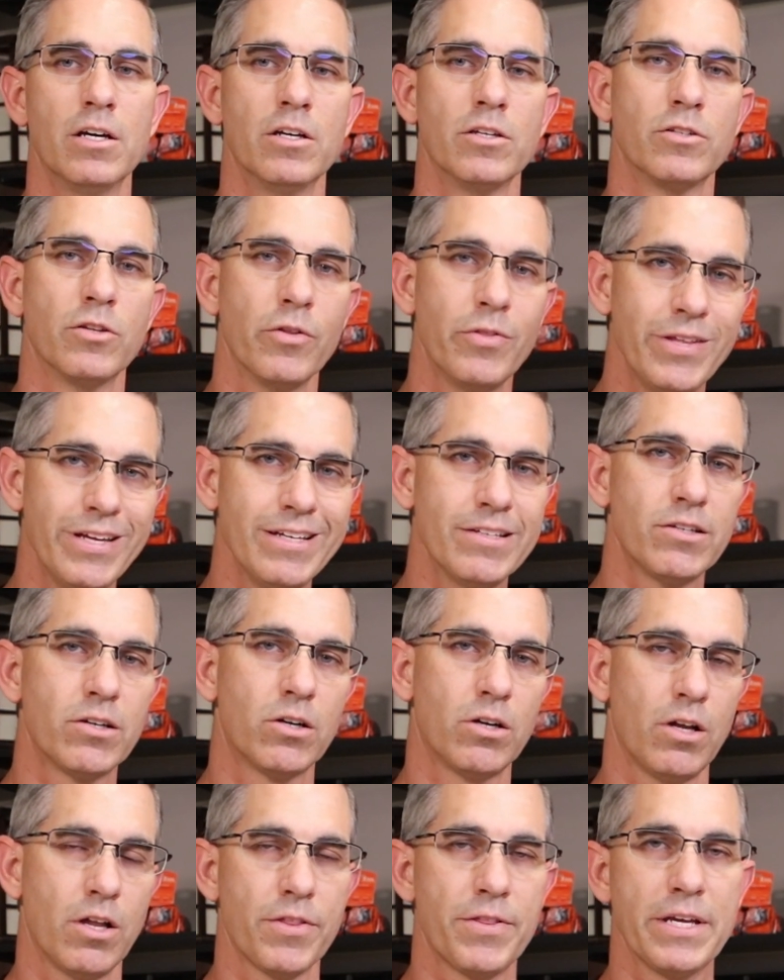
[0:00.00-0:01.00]
So these
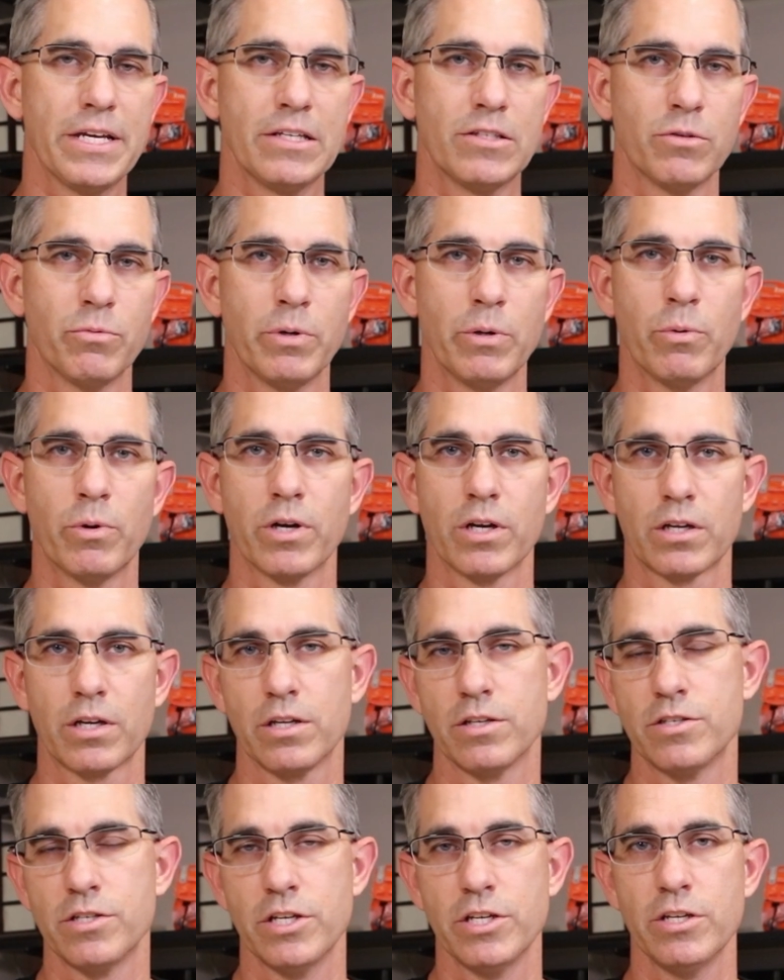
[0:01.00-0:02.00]
are all things that we want to
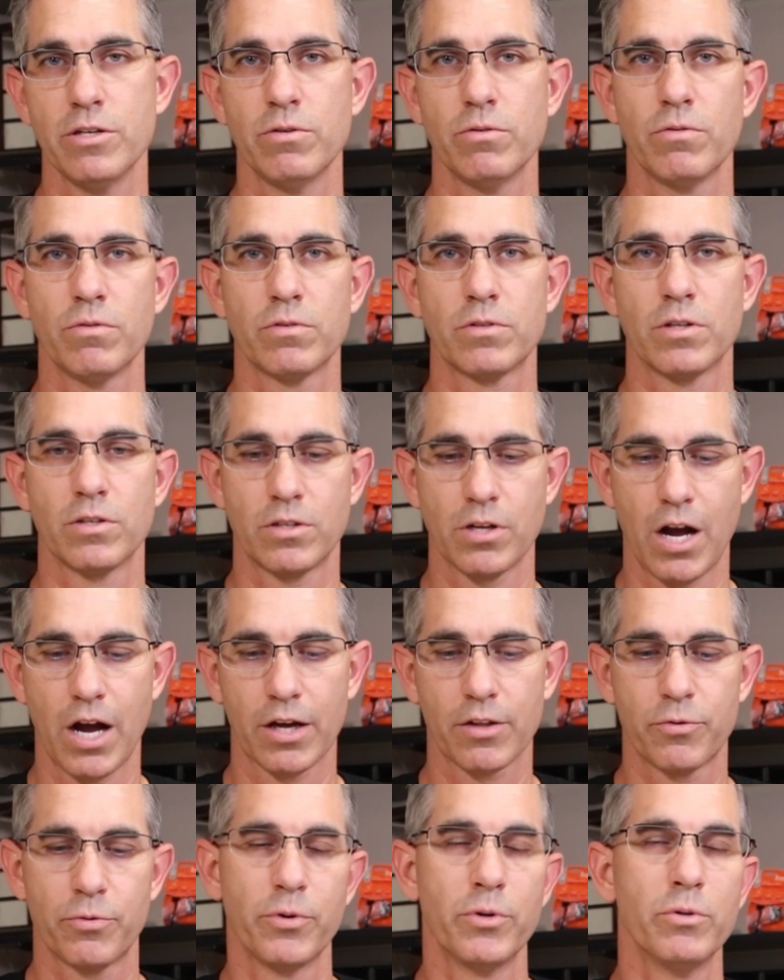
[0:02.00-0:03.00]
continue to
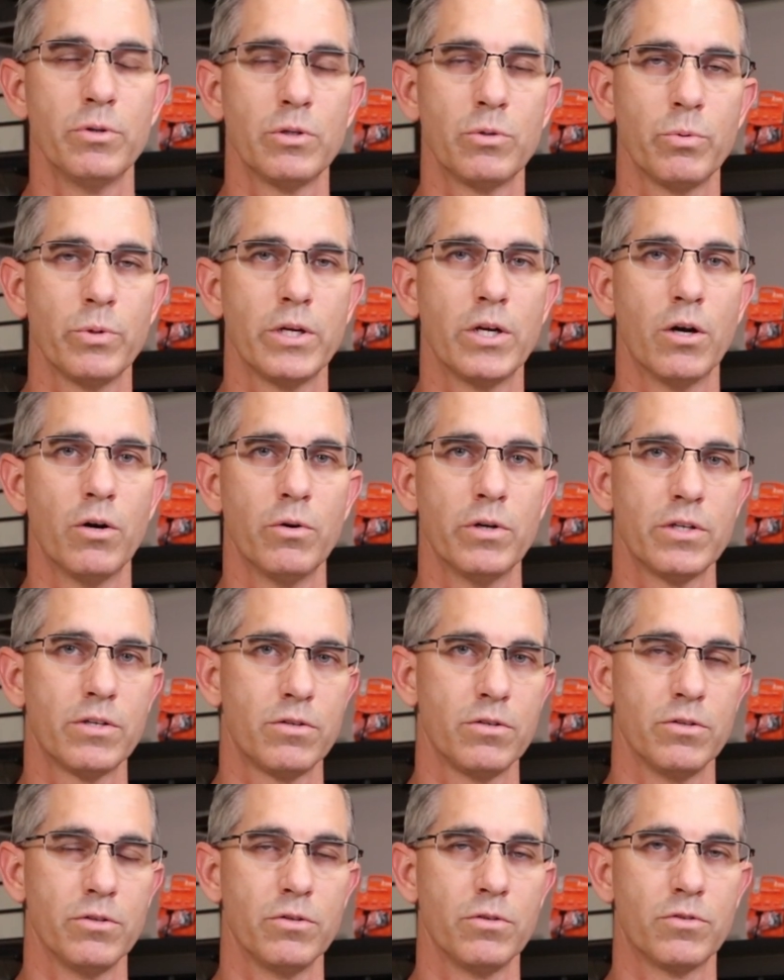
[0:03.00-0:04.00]
talk through as we go
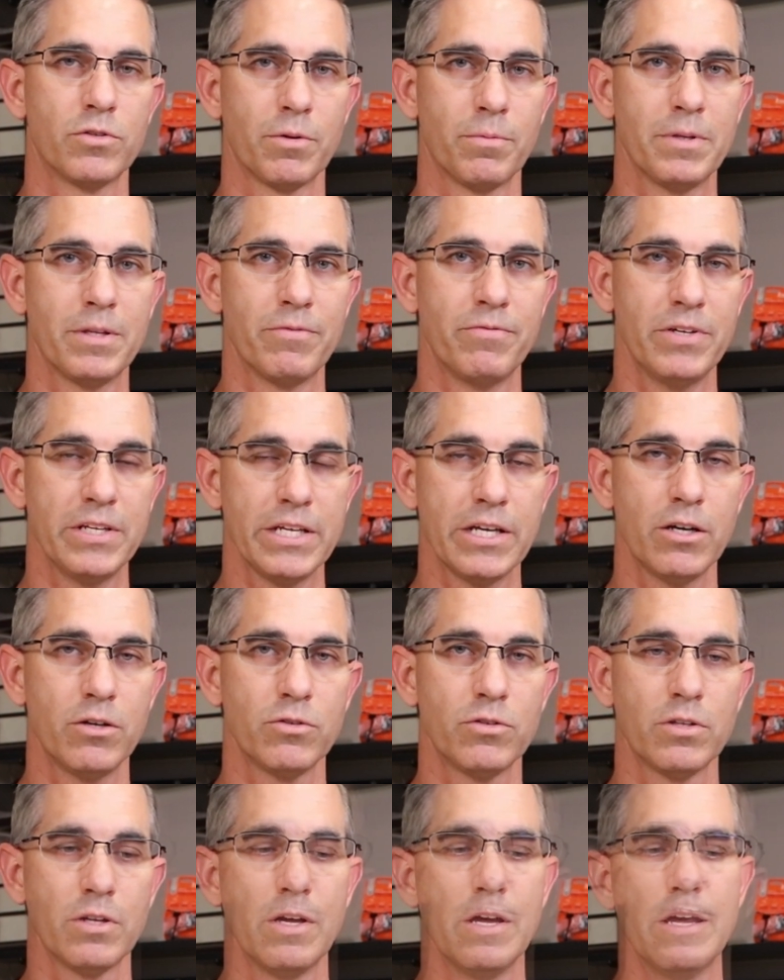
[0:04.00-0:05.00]
into some of the
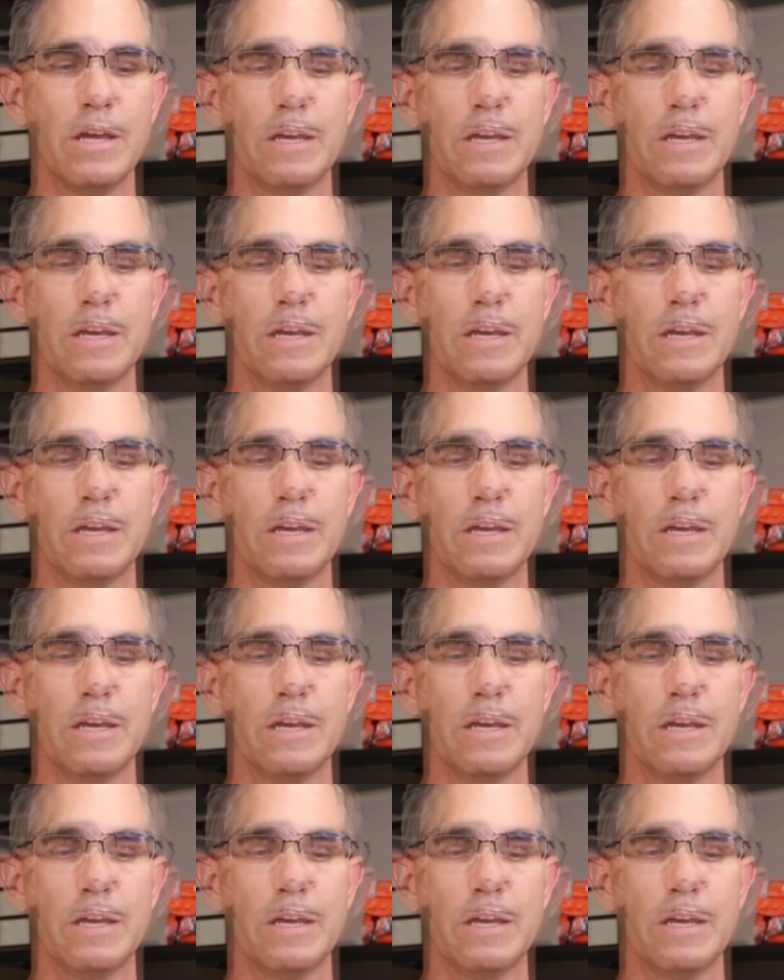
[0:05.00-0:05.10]
videos.